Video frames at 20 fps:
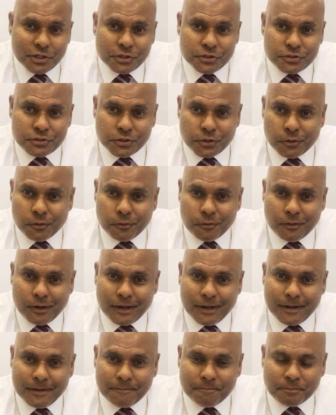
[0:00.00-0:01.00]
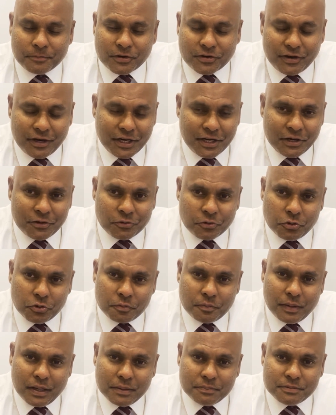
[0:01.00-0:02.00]
So creating
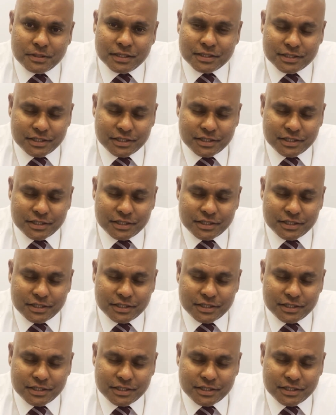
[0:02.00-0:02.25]
roadmaps and